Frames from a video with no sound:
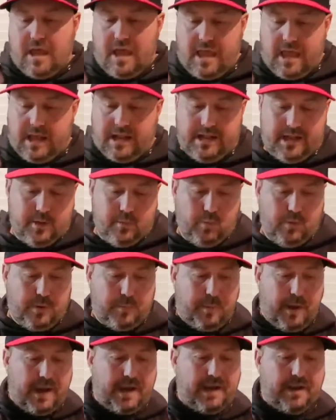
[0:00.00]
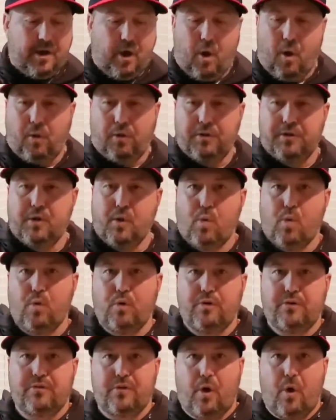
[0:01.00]
and then we painted all the
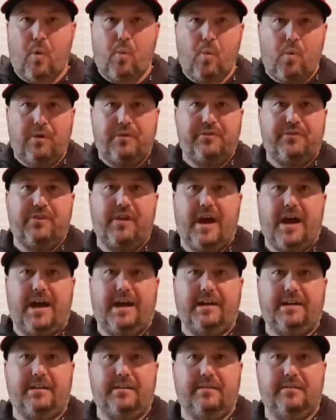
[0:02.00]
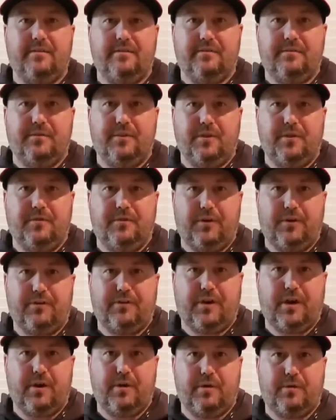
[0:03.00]
doors on one side for the
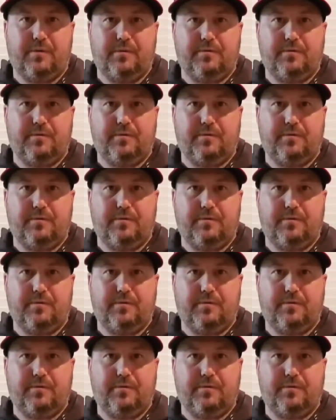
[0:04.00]
first coat.